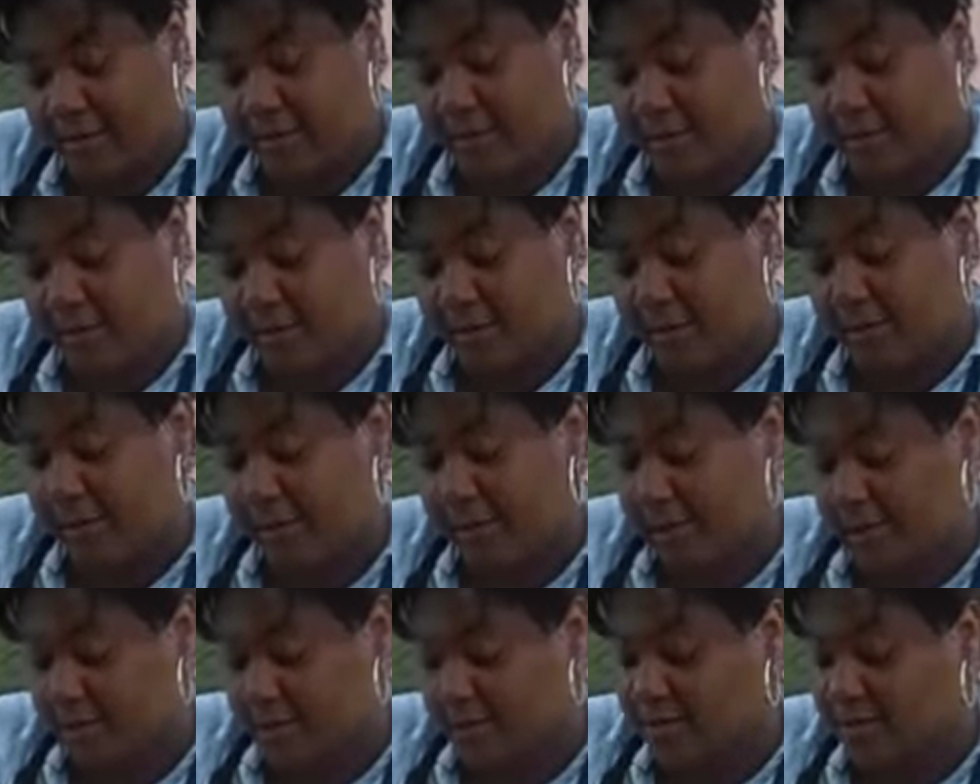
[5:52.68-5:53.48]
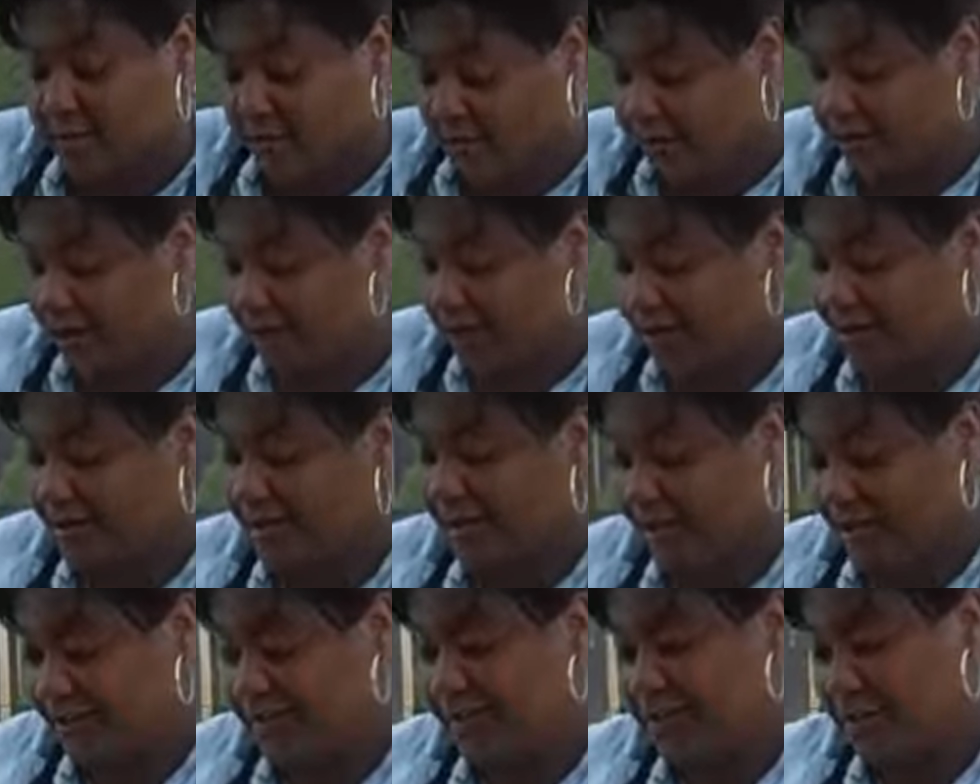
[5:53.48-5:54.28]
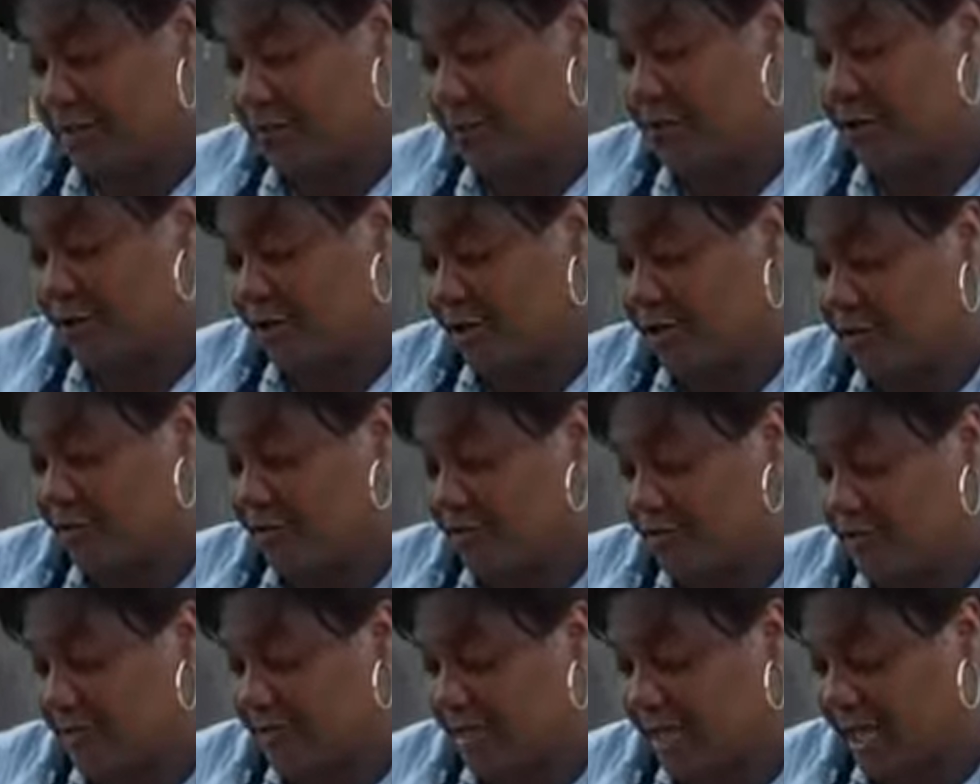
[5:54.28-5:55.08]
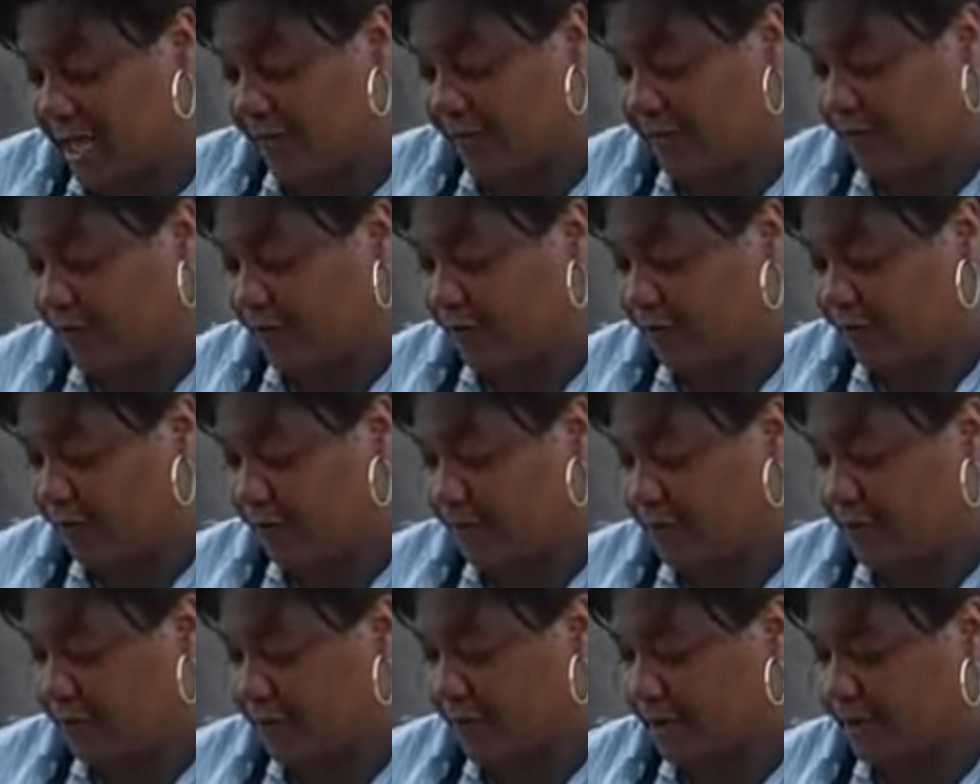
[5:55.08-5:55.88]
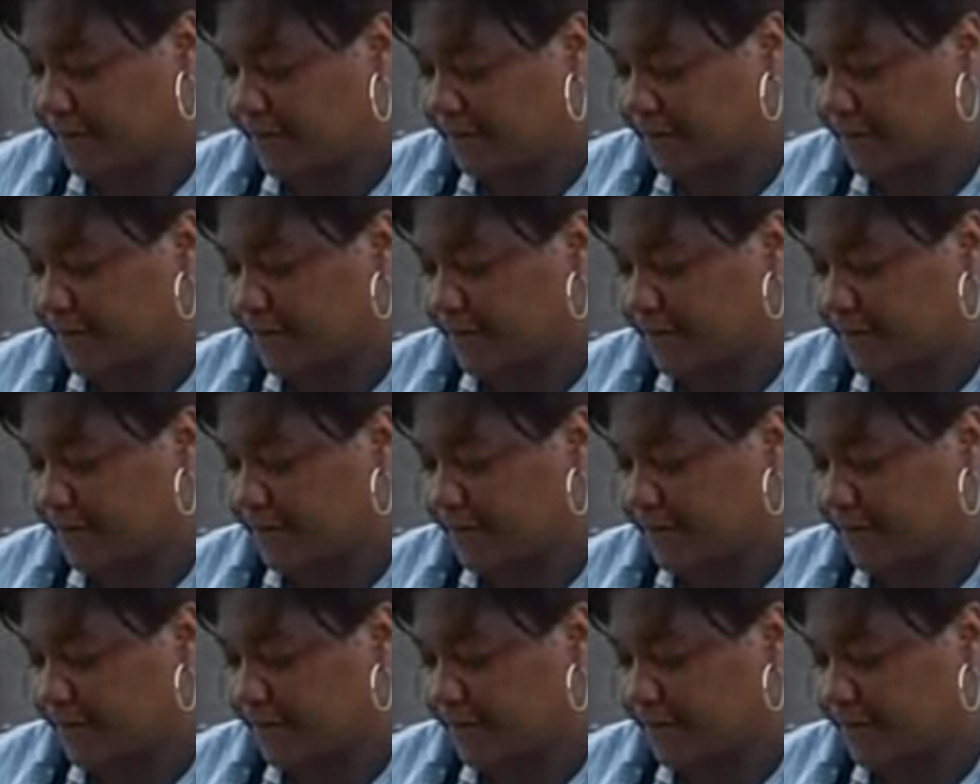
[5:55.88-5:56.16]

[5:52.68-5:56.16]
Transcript: a burger because you're going to end up wanting to use a knife and a fork.